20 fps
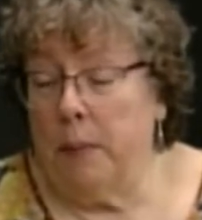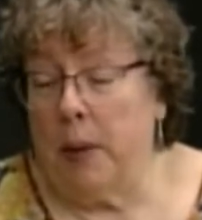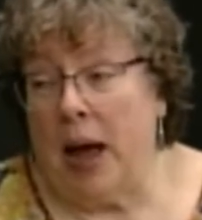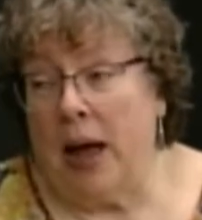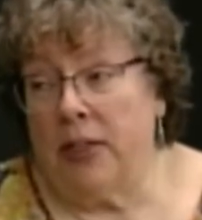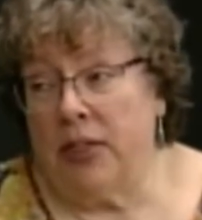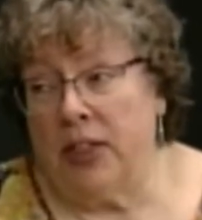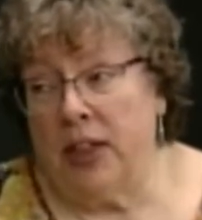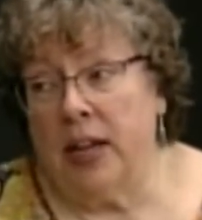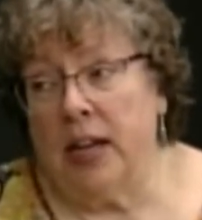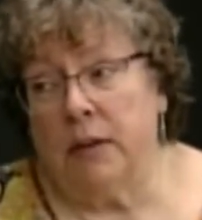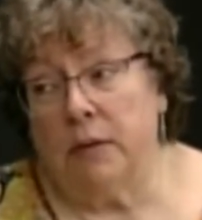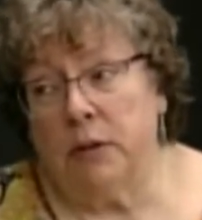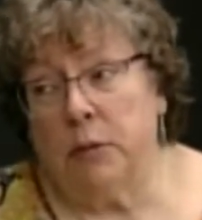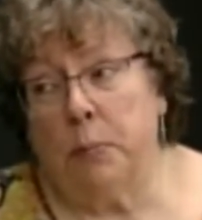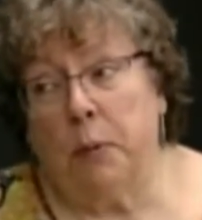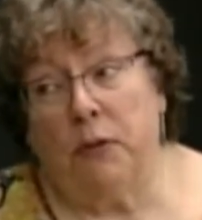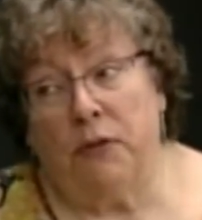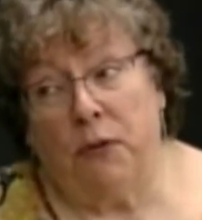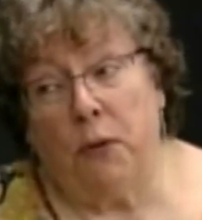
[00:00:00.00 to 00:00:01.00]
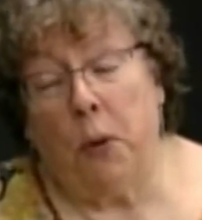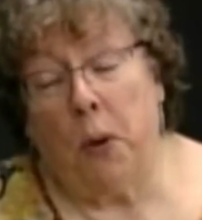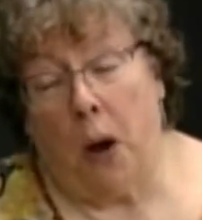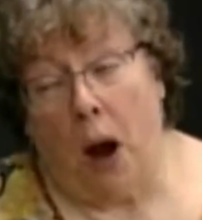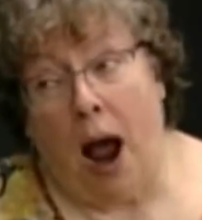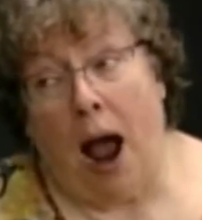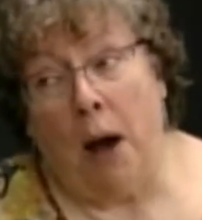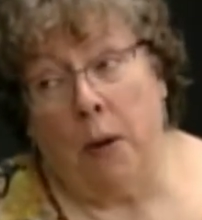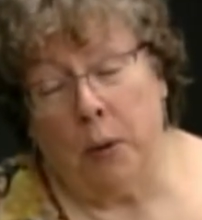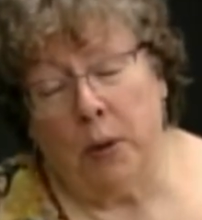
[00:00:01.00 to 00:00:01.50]
I think it was before
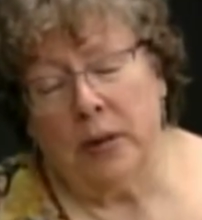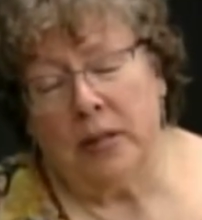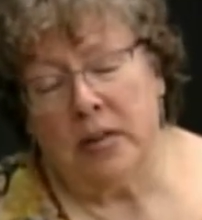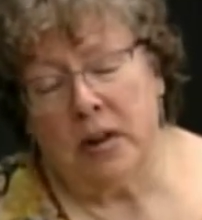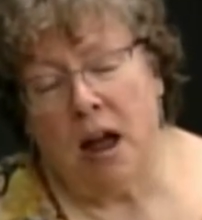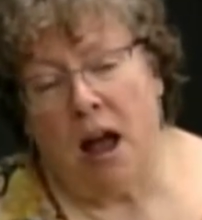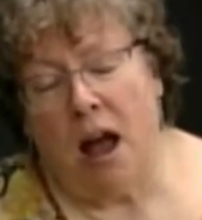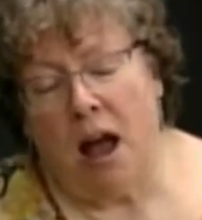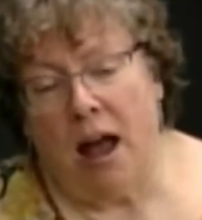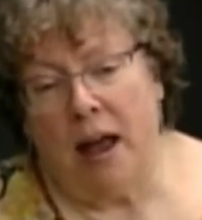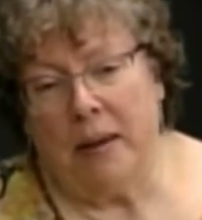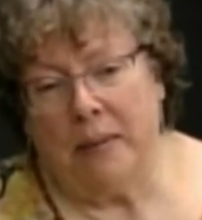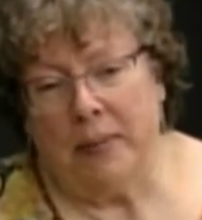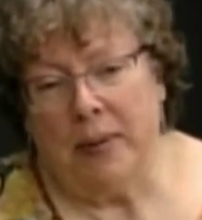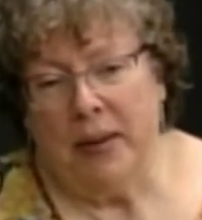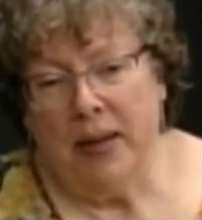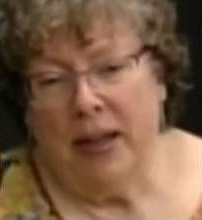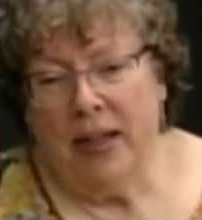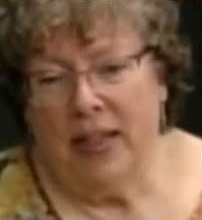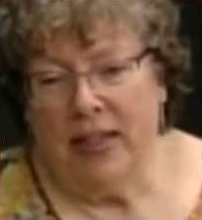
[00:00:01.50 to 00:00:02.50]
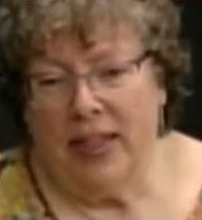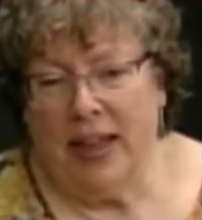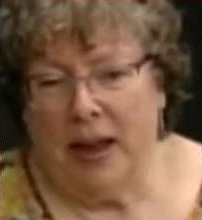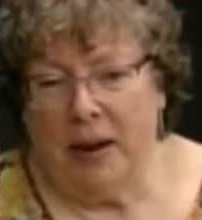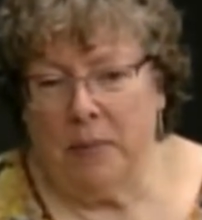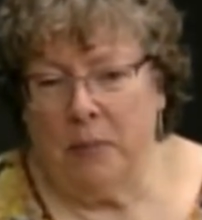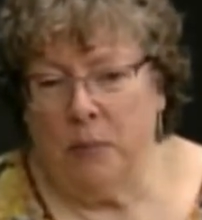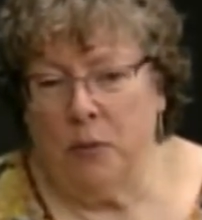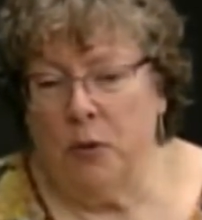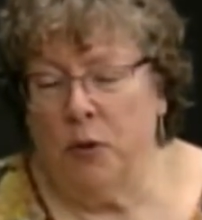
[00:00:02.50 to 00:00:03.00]
our time
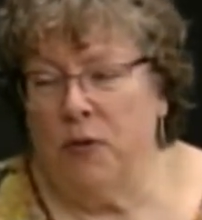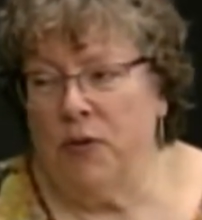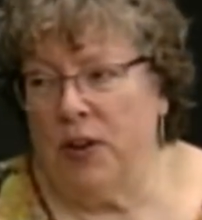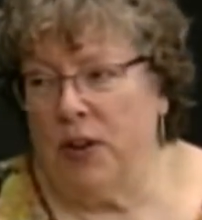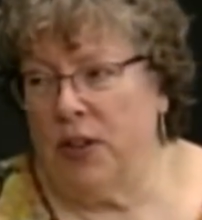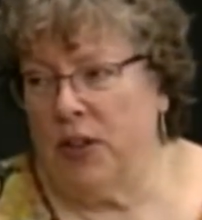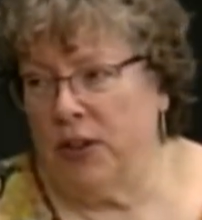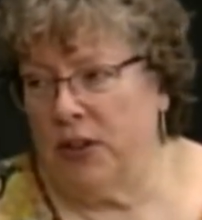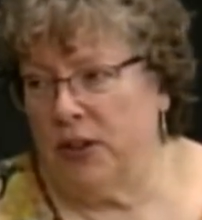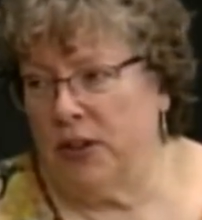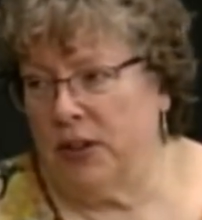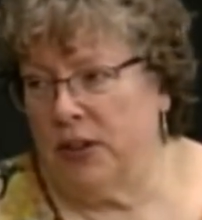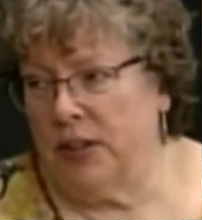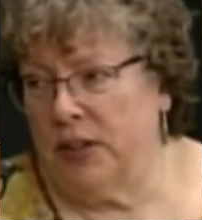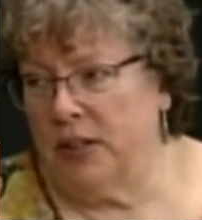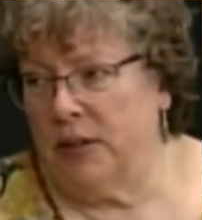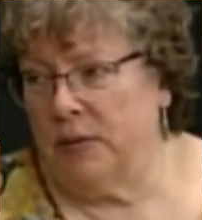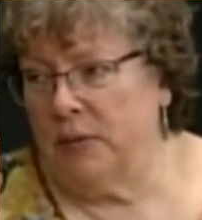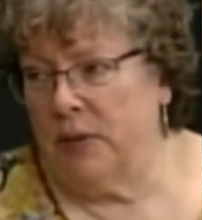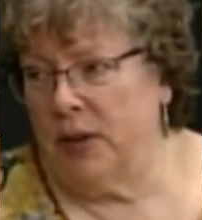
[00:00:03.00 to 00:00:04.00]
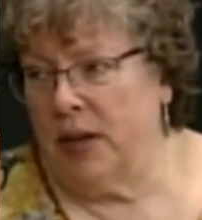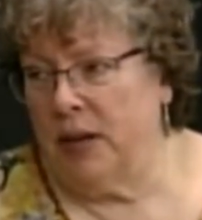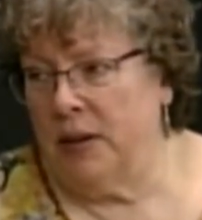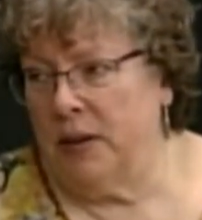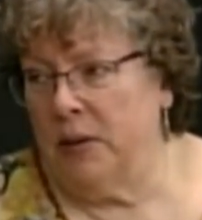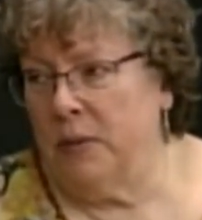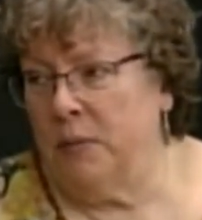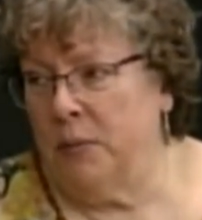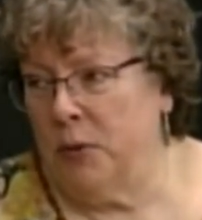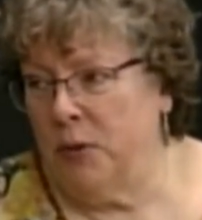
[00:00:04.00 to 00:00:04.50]
that in
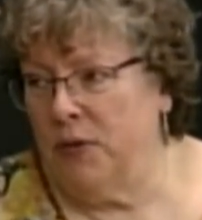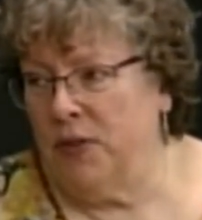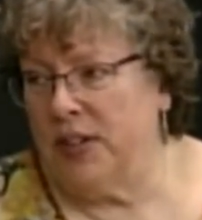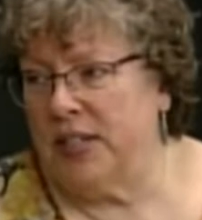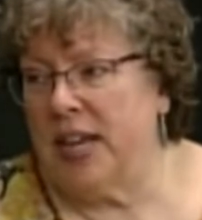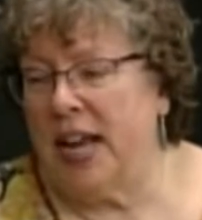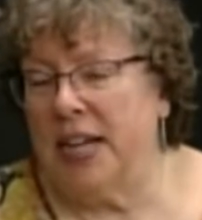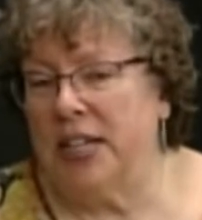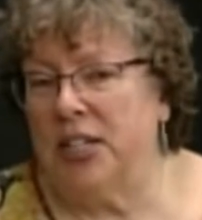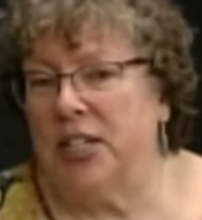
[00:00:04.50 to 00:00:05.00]
the movies had